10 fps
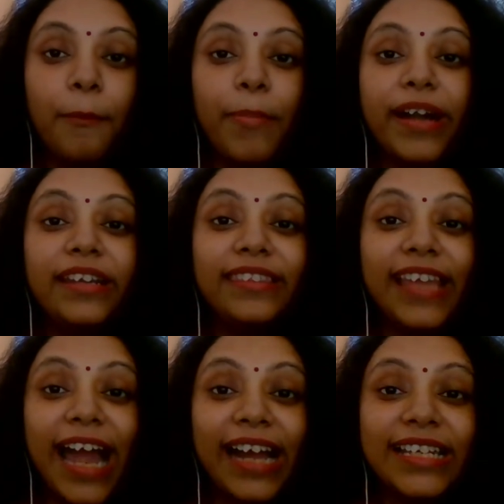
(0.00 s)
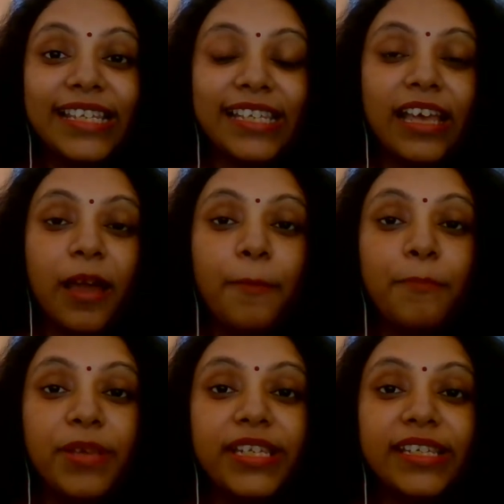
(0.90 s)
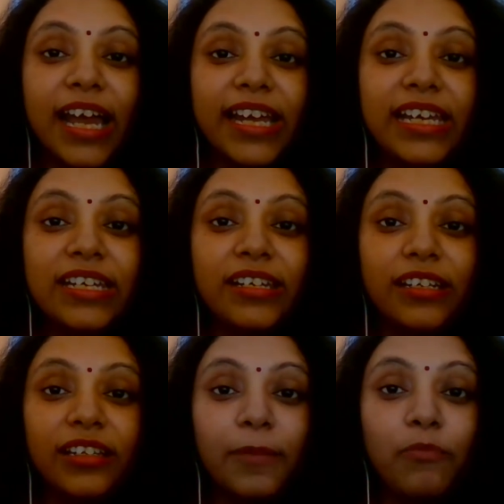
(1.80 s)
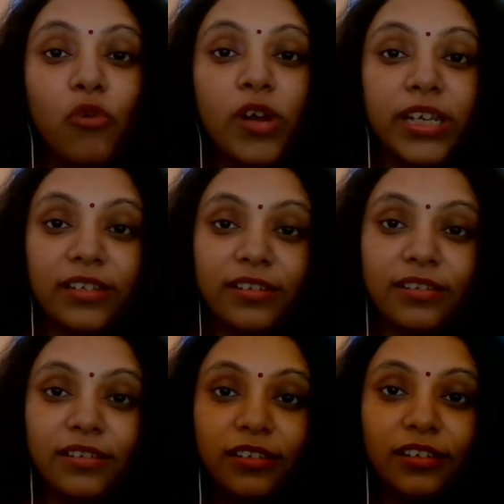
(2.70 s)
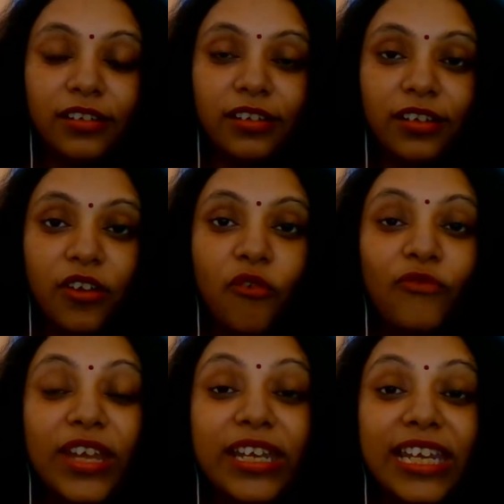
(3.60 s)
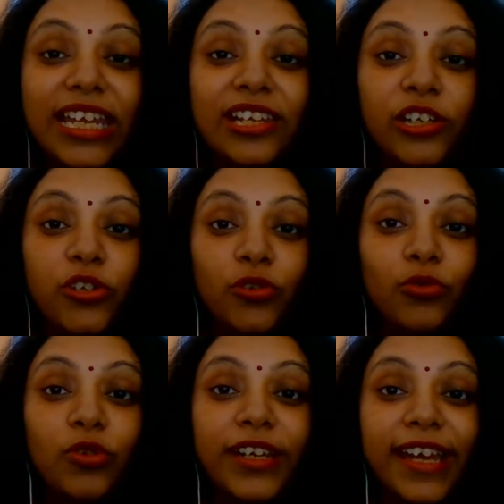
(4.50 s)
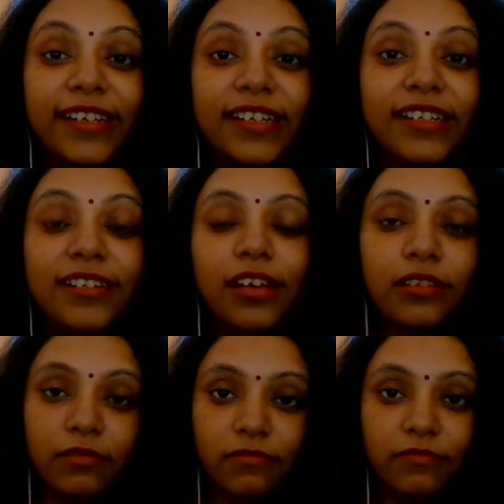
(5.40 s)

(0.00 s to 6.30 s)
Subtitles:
but that's beside the point. We need to get it done.